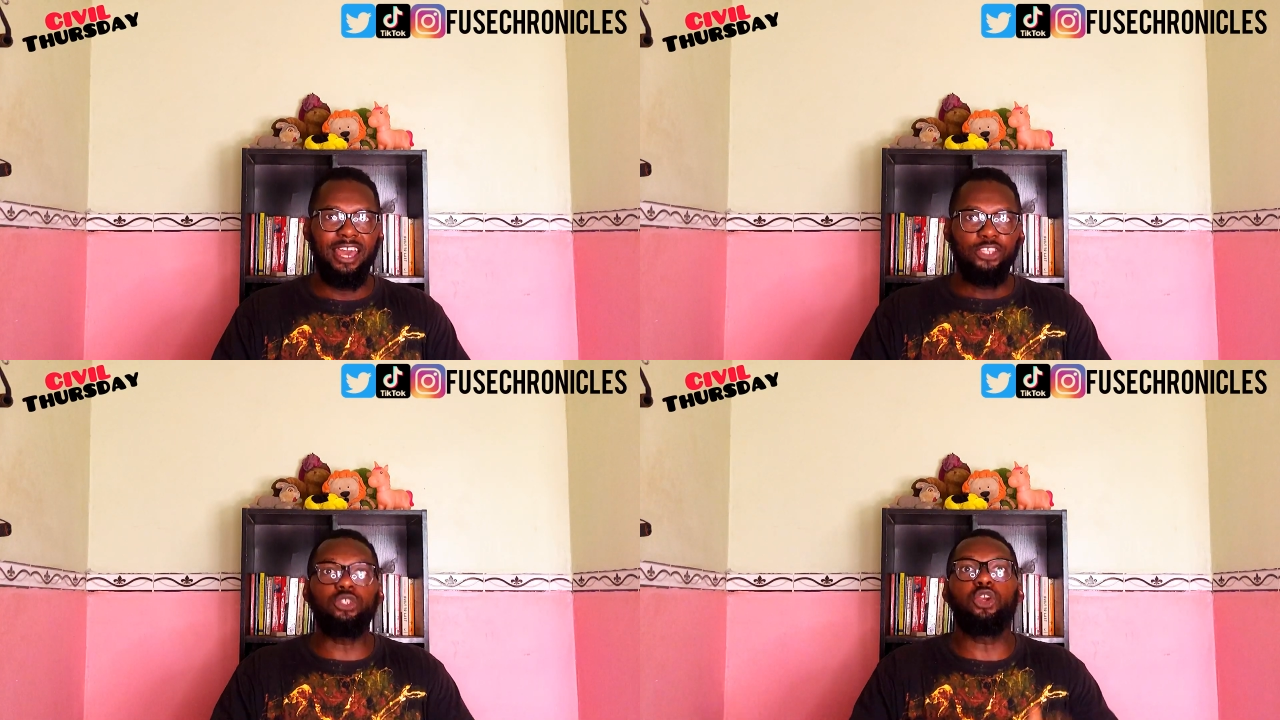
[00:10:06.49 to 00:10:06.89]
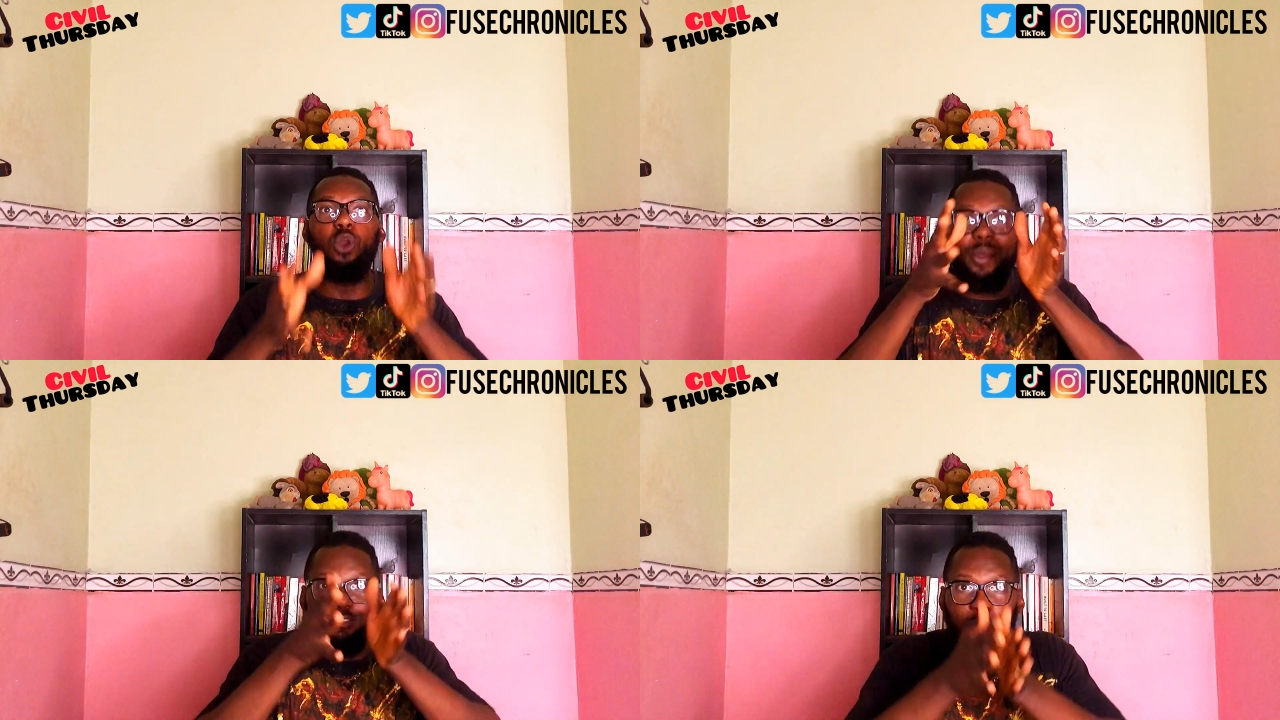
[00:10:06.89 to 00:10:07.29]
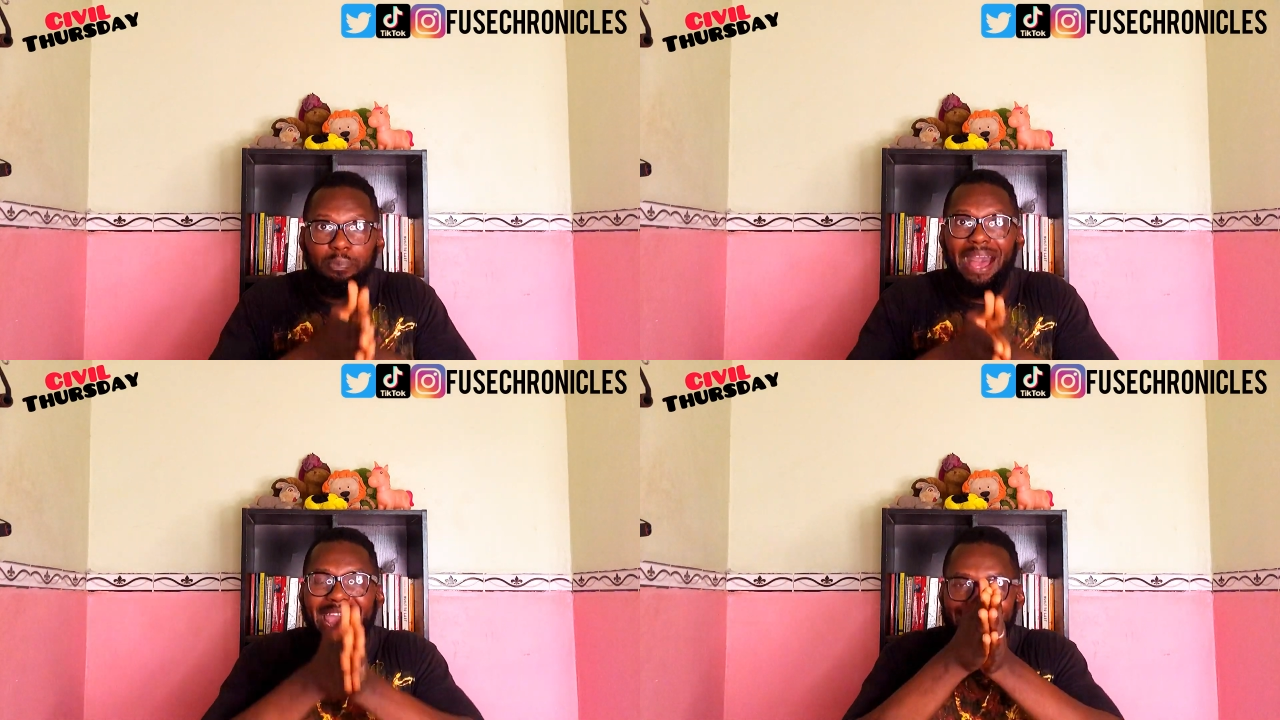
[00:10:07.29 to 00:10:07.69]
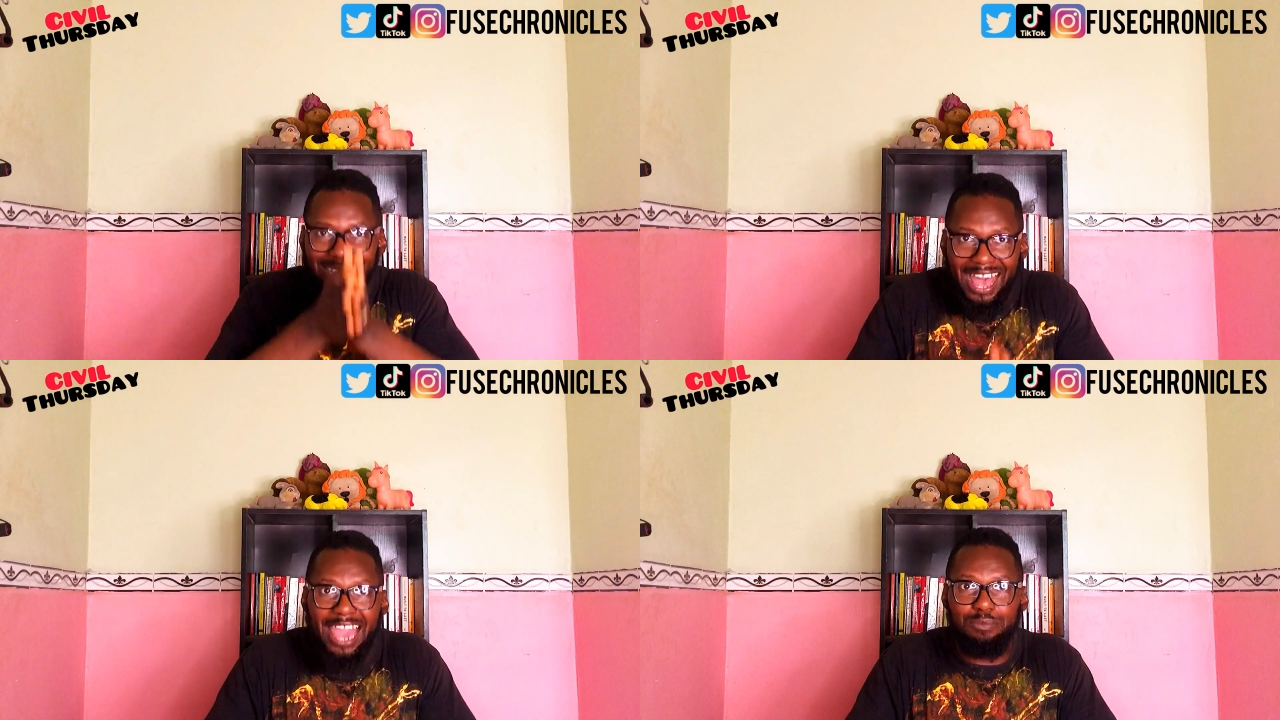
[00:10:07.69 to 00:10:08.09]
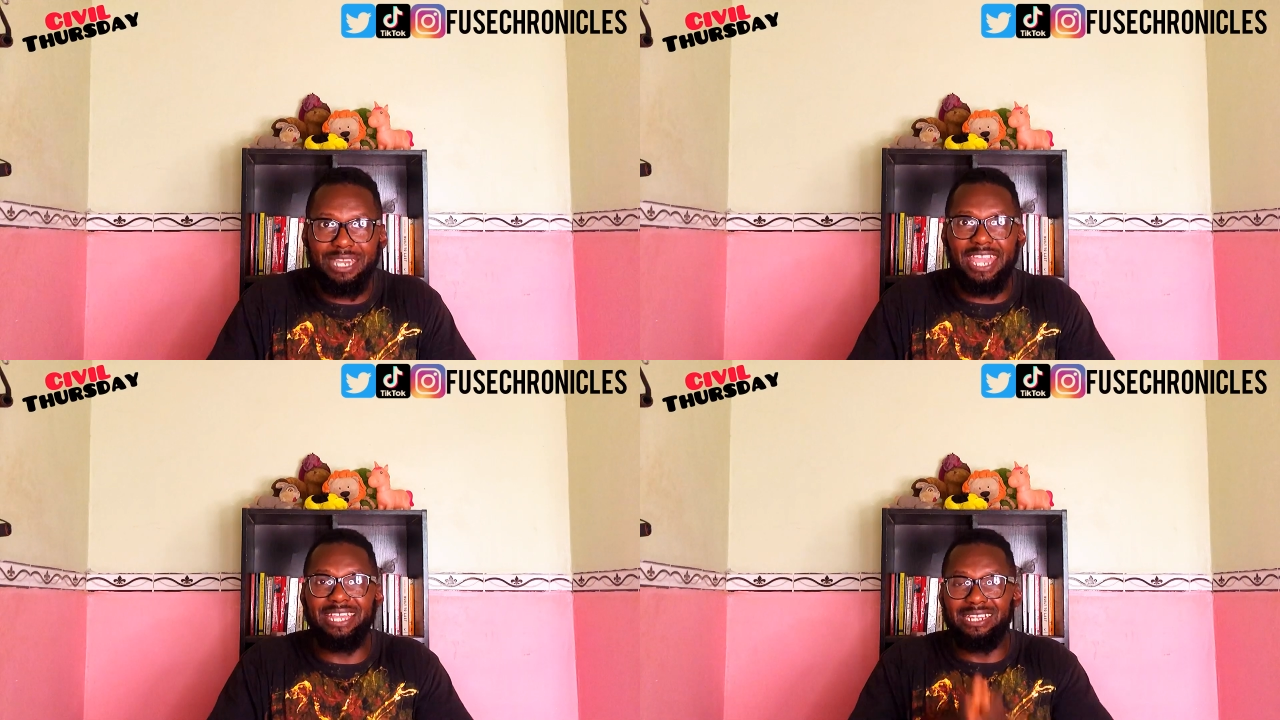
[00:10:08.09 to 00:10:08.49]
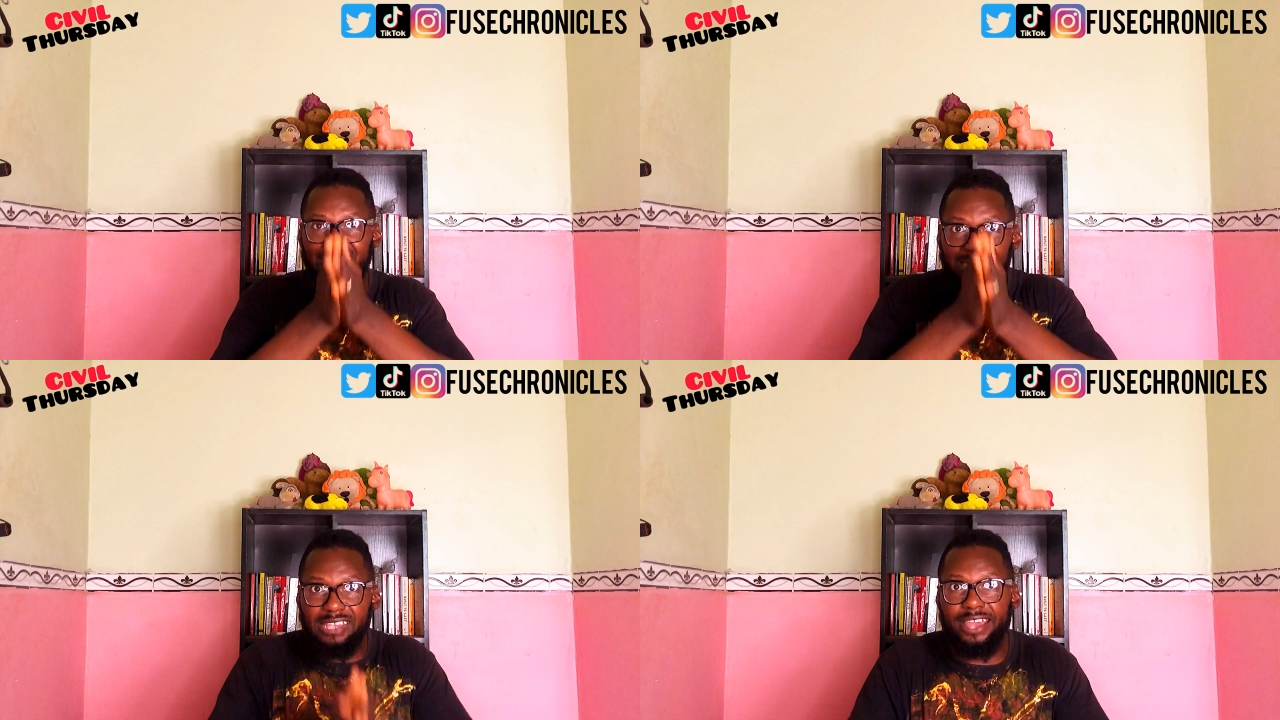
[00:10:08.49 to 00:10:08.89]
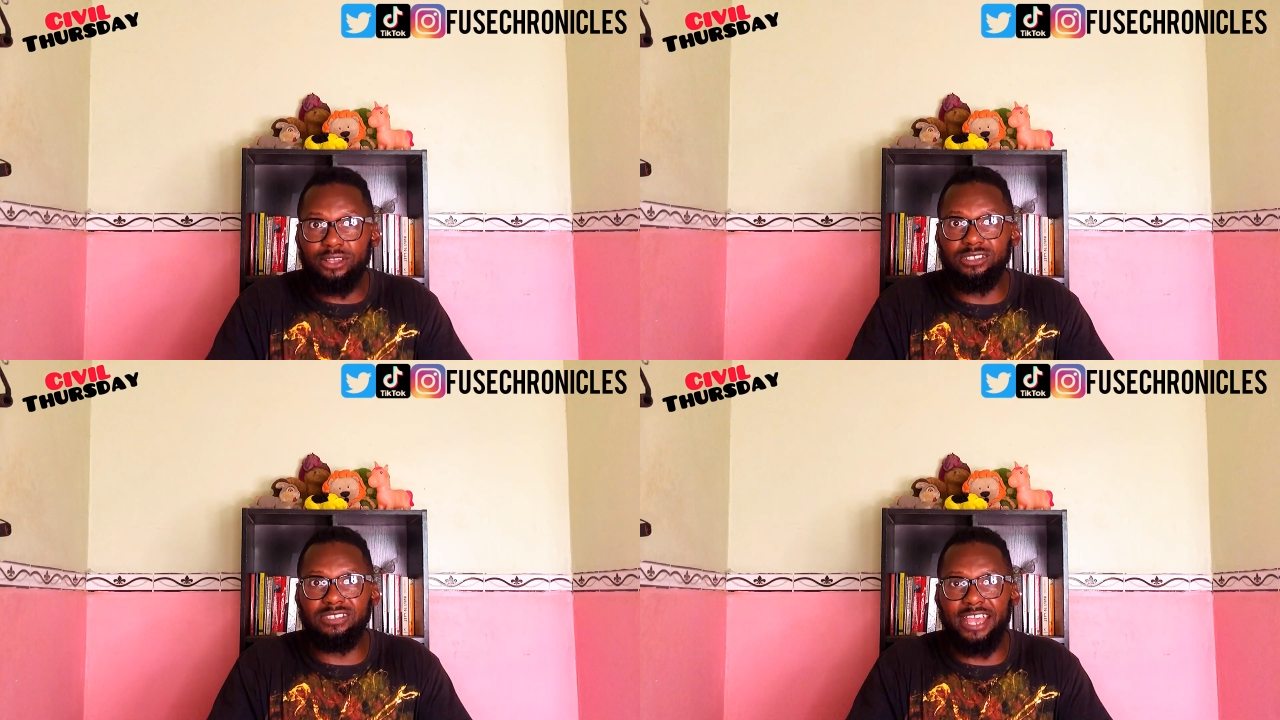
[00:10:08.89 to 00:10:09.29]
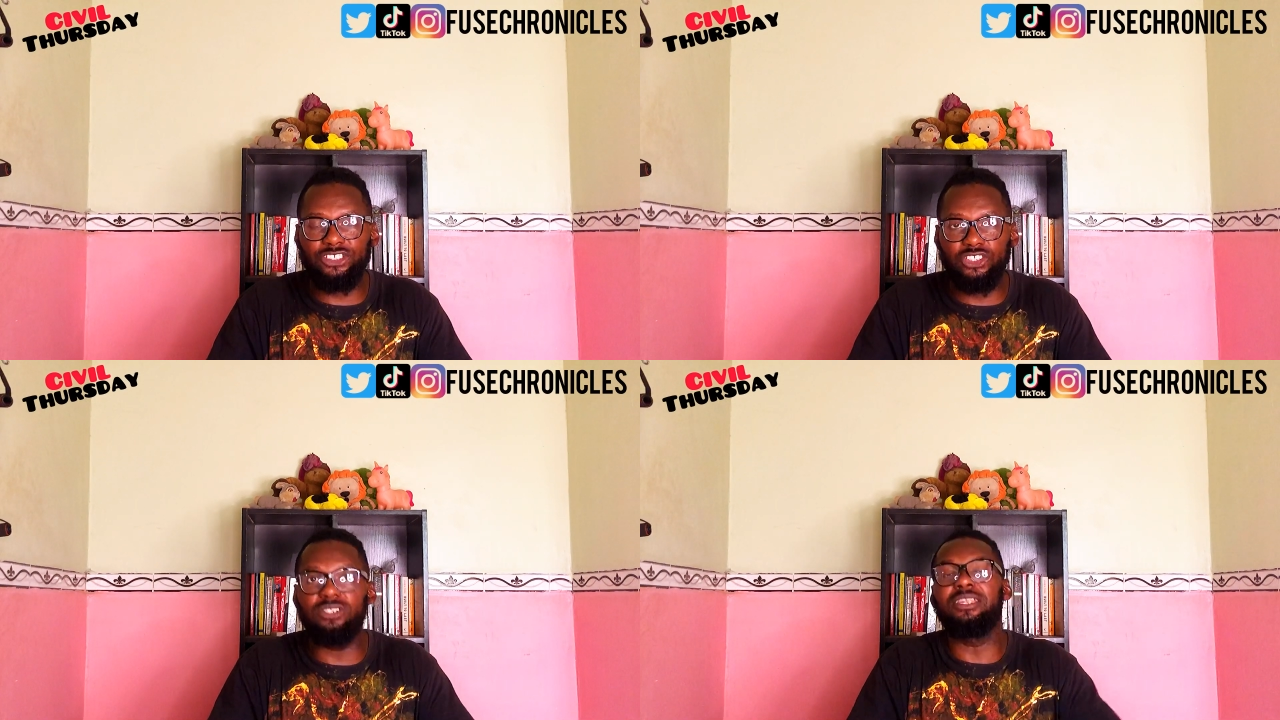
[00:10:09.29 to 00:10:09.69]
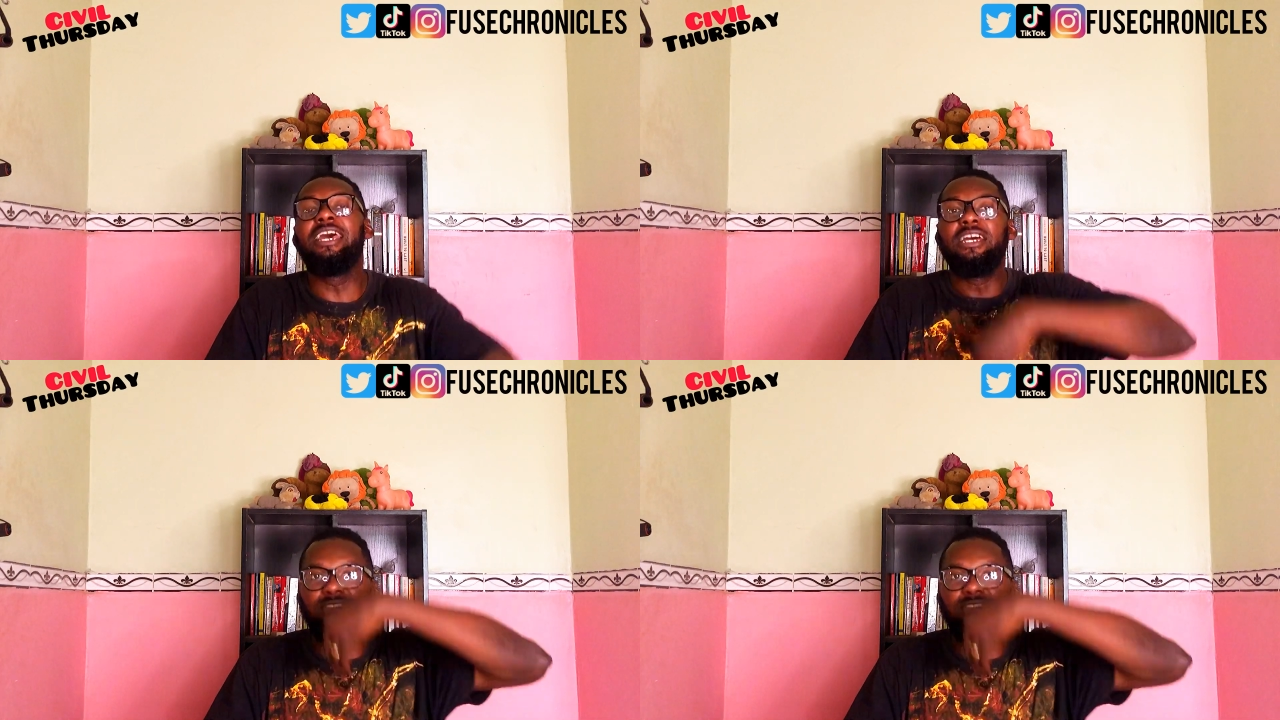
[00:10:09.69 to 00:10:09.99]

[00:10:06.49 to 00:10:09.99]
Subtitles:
So you're going to buy time again in the second section,